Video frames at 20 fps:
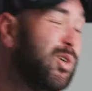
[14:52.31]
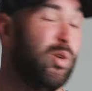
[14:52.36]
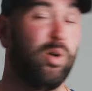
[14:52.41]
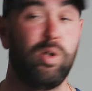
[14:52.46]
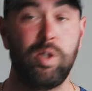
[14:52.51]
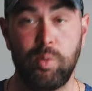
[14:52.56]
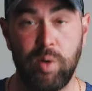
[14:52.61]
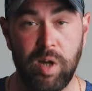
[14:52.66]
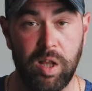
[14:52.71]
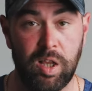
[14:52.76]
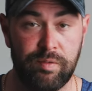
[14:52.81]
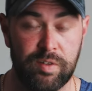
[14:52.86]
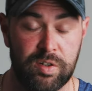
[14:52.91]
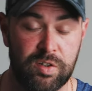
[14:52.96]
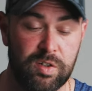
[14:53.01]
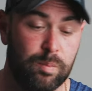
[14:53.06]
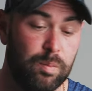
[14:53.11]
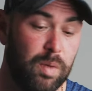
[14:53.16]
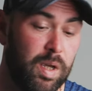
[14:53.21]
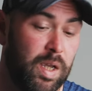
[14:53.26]
all
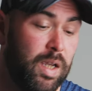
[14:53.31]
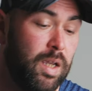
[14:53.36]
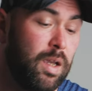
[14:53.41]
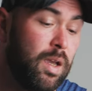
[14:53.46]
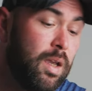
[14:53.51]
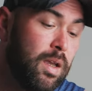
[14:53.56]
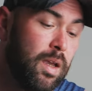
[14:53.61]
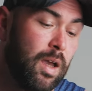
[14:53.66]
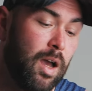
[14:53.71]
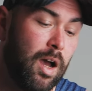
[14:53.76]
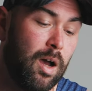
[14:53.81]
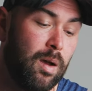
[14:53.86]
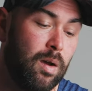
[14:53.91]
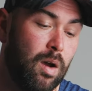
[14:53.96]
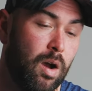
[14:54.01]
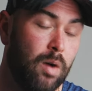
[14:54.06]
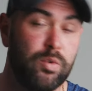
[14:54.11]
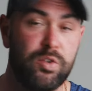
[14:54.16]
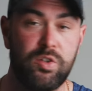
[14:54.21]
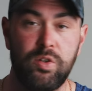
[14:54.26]
irrelevant to me.
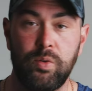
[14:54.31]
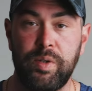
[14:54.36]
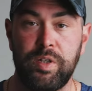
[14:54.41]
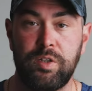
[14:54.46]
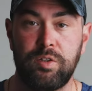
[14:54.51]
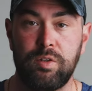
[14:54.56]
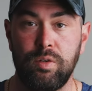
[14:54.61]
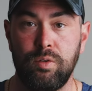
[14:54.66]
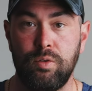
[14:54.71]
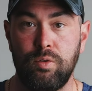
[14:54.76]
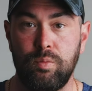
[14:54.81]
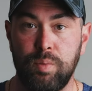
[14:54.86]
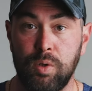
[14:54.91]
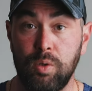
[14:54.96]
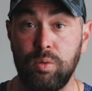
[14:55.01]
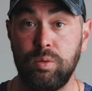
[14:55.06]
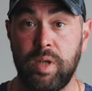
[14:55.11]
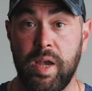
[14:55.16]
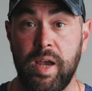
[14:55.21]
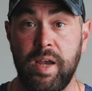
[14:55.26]
I was doing 2
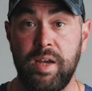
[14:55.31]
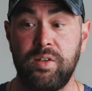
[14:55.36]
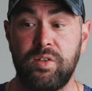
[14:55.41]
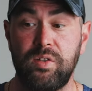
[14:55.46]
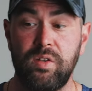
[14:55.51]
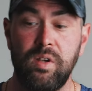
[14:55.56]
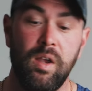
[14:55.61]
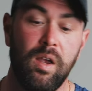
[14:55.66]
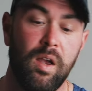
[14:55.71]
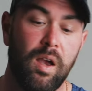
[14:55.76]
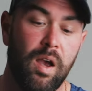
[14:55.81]
pull days